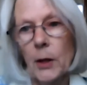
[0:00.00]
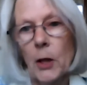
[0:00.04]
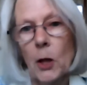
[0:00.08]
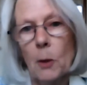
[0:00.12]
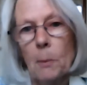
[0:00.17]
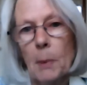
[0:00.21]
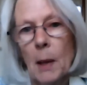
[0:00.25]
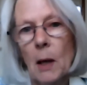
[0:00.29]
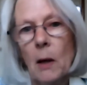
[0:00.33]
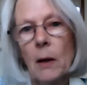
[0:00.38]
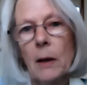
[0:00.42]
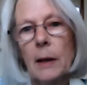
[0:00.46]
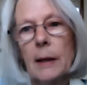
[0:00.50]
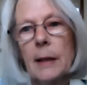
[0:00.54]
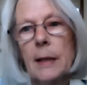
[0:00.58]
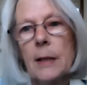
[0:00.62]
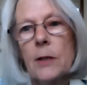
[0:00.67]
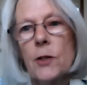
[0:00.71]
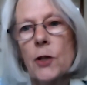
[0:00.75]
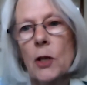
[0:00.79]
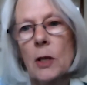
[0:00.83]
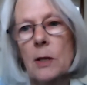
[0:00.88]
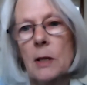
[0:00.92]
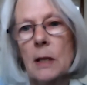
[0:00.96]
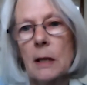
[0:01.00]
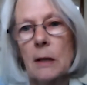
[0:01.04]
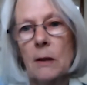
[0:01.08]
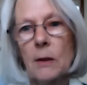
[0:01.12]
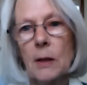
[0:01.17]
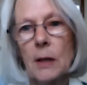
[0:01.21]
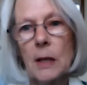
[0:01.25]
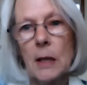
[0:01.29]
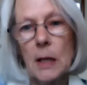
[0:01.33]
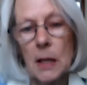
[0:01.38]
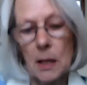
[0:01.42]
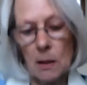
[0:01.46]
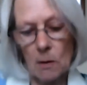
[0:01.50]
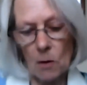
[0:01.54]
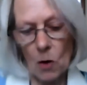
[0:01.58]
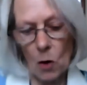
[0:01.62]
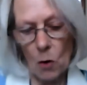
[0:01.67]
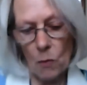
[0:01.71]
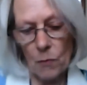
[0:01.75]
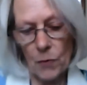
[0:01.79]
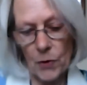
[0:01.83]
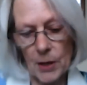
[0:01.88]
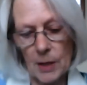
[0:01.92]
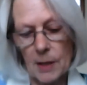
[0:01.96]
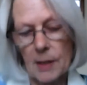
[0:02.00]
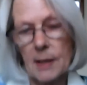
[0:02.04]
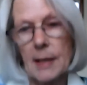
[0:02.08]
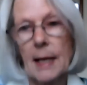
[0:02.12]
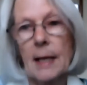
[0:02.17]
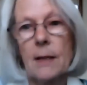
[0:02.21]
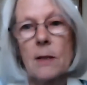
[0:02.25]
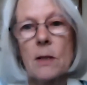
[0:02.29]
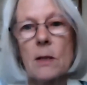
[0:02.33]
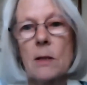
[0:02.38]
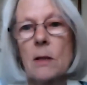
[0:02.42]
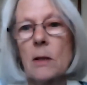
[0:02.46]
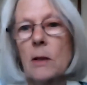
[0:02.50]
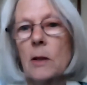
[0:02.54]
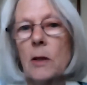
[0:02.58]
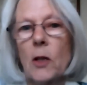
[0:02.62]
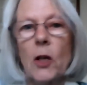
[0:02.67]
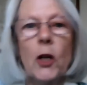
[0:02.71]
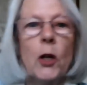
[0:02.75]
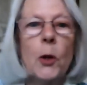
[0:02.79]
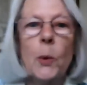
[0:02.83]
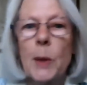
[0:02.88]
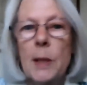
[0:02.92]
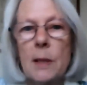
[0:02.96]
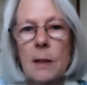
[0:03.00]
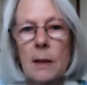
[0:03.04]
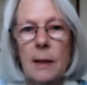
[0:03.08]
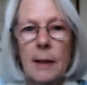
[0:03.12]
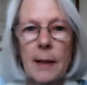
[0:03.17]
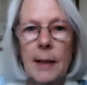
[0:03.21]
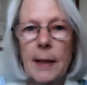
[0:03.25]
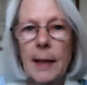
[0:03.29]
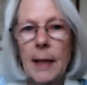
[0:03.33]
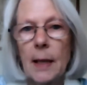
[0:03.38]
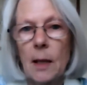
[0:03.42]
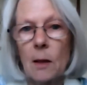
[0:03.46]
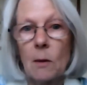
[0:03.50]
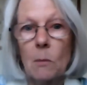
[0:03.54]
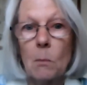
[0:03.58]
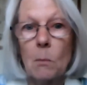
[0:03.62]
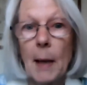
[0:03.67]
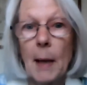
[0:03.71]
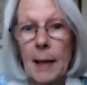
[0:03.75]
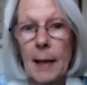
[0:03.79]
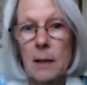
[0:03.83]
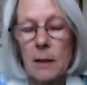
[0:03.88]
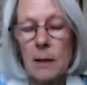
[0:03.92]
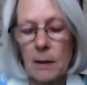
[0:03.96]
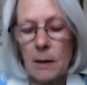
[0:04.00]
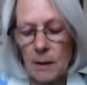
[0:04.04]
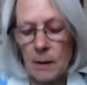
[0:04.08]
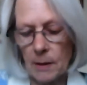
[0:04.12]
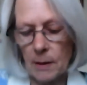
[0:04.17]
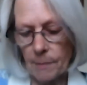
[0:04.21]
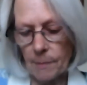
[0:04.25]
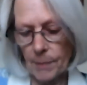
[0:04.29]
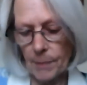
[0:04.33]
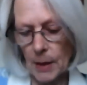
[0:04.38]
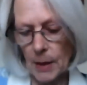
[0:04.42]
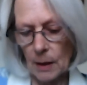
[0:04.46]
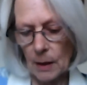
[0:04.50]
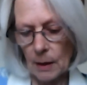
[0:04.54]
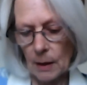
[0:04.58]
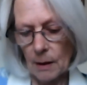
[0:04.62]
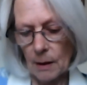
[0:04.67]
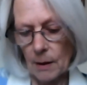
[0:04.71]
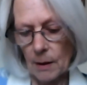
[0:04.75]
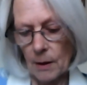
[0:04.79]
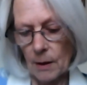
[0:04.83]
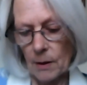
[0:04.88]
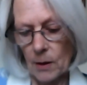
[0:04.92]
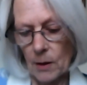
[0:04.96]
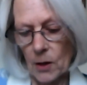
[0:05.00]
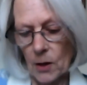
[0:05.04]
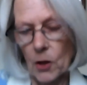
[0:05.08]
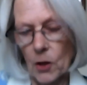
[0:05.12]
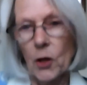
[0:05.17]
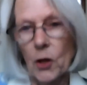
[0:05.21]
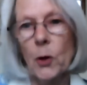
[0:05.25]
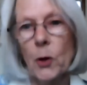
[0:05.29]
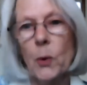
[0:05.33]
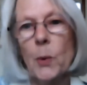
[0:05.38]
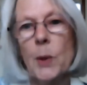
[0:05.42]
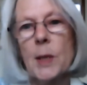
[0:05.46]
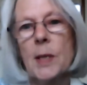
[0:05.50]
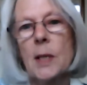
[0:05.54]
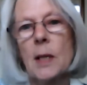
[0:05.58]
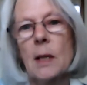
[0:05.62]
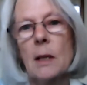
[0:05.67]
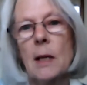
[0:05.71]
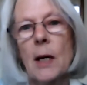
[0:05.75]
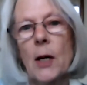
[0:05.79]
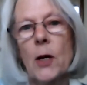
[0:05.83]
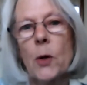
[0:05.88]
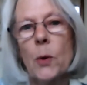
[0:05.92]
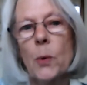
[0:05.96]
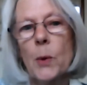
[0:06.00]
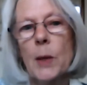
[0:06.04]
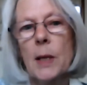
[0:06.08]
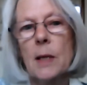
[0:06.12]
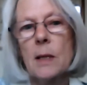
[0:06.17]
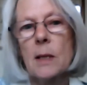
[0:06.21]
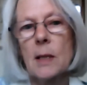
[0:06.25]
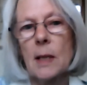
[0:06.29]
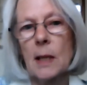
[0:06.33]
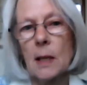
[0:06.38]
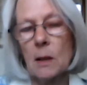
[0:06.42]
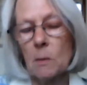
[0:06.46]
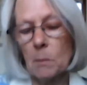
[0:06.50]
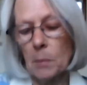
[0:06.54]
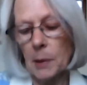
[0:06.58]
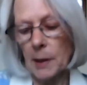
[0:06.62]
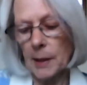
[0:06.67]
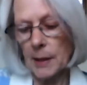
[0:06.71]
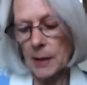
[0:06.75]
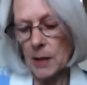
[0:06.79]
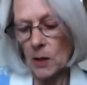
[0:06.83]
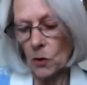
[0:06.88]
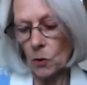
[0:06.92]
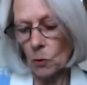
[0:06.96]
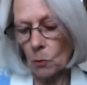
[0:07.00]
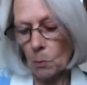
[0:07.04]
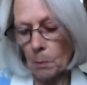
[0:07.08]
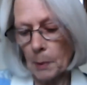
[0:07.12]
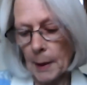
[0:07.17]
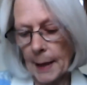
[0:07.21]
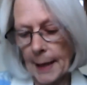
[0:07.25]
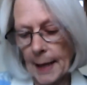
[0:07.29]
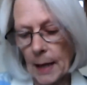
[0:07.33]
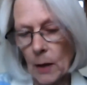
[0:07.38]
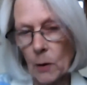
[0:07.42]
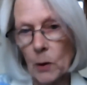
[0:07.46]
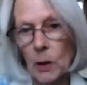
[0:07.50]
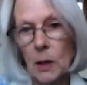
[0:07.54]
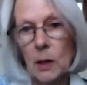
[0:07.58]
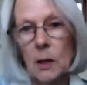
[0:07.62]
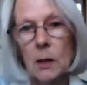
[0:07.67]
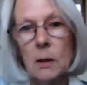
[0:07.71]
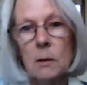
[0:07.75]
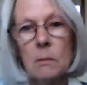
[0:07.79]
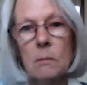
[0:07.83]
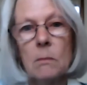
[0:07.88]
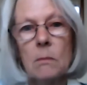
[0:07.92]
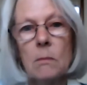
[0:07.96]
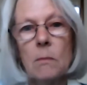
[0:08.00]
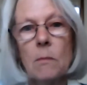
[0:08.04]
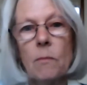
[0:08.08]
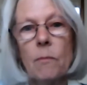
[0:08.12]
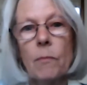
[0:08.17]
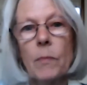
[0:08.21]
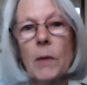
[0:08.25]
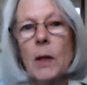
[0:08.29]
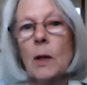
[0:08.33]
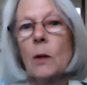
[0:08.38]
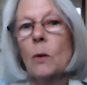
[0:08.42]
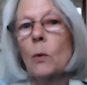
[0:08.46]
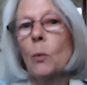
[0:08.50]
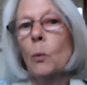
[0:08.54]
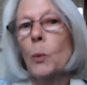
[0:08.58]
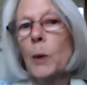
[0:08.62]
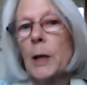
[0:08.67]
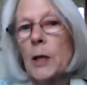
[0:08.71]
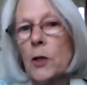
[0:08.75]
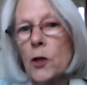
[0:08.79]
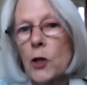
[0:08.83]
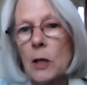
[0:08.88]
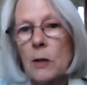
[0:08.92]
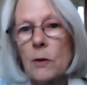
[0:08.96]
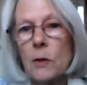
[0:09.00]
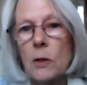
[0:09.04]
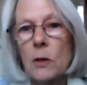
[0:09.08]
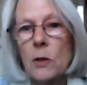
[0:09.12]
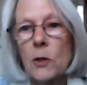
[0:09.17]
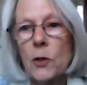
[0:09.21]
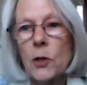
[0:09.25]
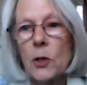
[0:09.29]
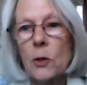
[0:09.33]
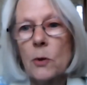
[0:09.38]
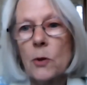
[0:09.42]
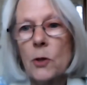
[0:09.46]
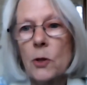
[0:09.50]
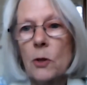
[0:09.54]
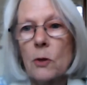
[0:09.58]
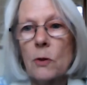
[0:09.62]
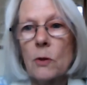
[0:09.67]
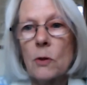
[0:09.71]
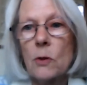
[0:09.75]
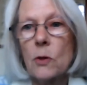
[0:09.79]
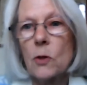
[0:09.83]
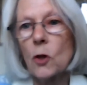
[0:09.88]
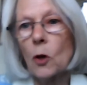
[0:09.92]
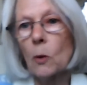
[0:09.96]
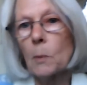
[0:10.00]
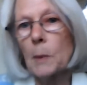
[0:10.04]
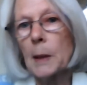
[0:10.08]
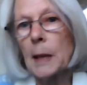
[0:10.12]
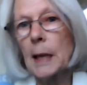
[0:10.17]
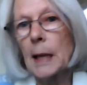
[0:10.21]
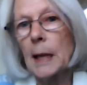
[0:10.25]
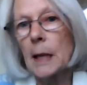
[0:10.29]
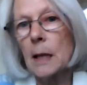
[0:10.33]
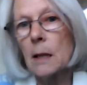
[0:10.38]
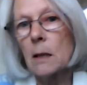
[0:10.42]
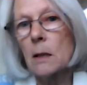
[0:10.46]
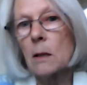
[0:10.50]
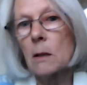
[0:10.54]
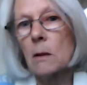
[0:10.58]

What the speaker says: Partly just in the obvious sense that who is the king matters. Who is in political power, which institutions dominate,